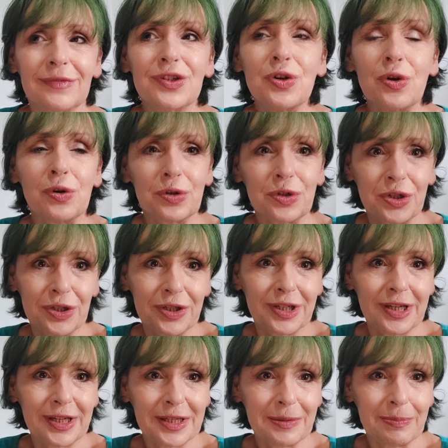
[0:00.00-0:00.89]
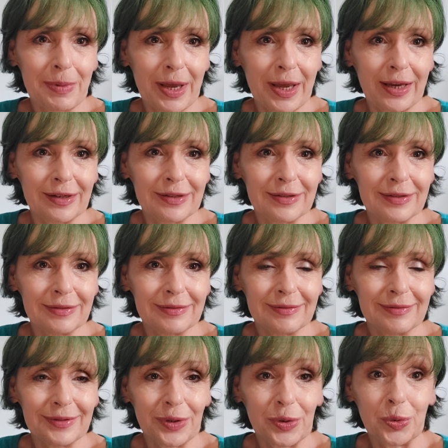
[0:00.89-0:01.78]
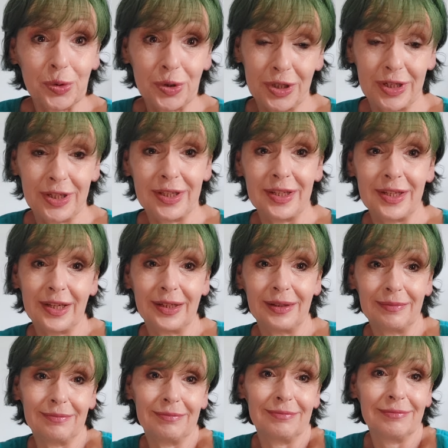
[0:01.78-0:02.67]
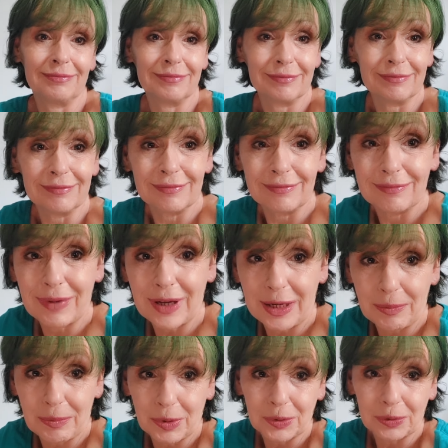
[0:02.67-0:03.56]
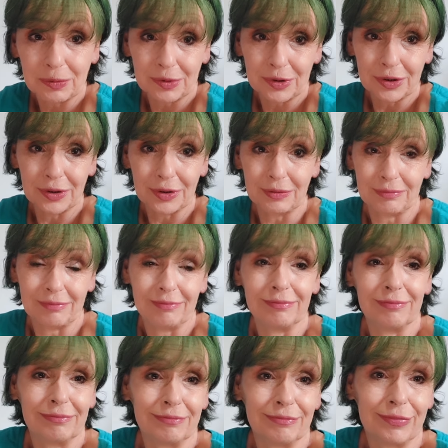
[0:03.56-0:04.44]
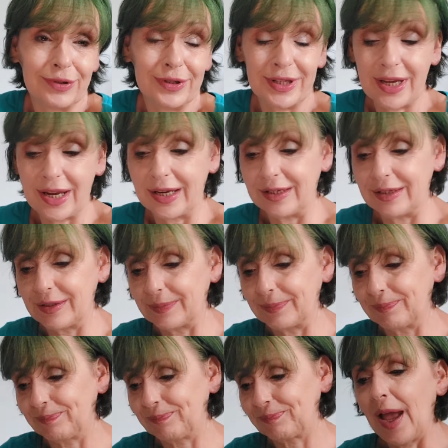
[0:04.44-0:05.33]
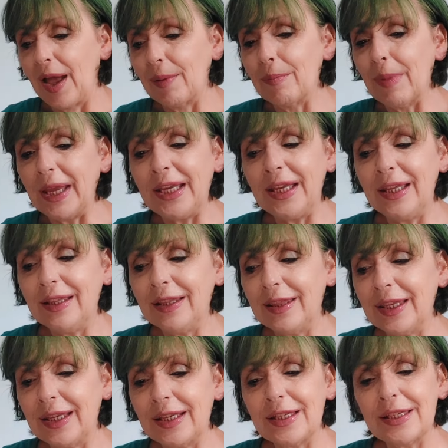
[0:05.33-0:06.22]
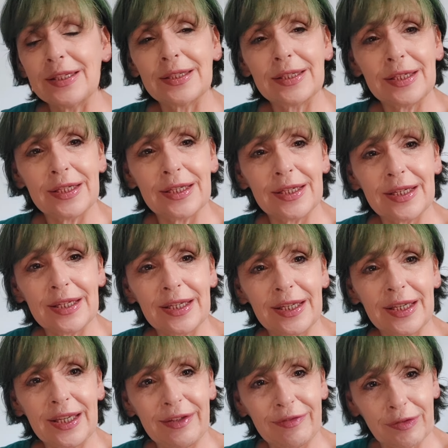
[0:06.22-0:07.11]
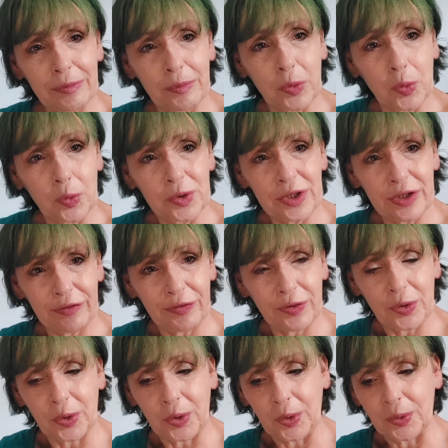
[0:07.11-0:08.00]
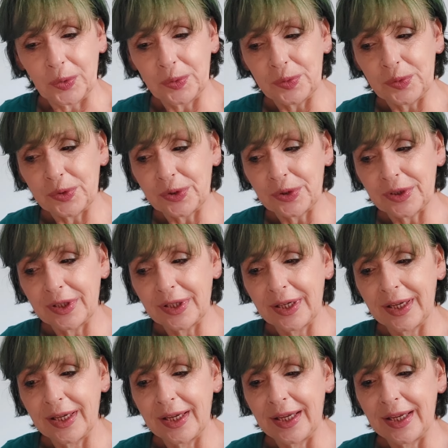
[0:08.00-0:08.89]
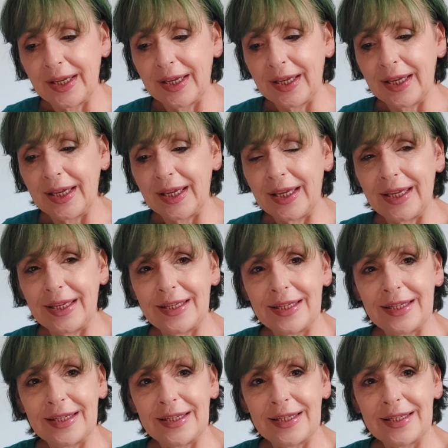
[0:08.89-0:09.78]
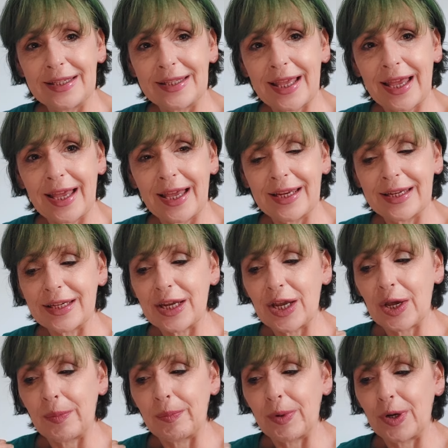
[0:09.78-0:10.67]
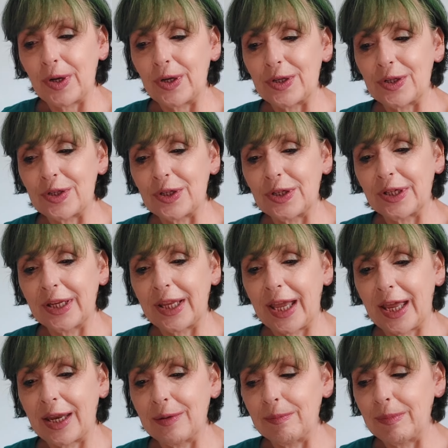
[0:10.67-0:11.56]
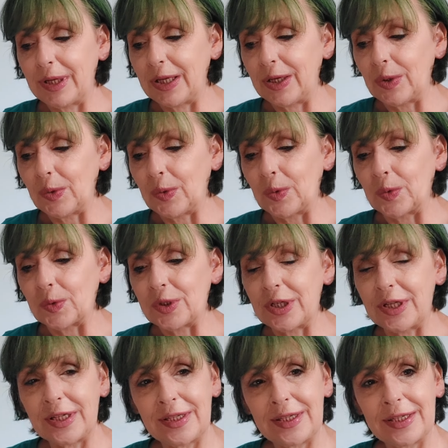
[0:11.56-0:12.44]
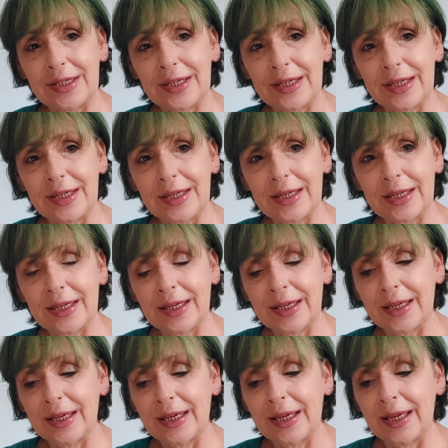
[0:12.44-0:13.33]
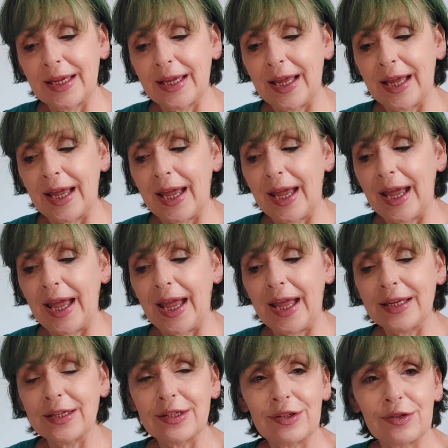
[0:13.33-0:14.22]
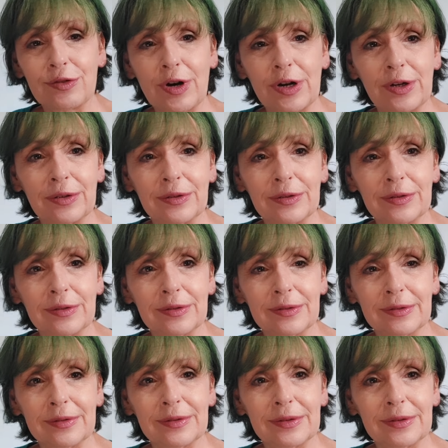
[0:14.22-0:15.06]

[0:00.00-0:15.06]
doctors expect autistic people to present. Making things even more difficult is that a person can be autistic and struggle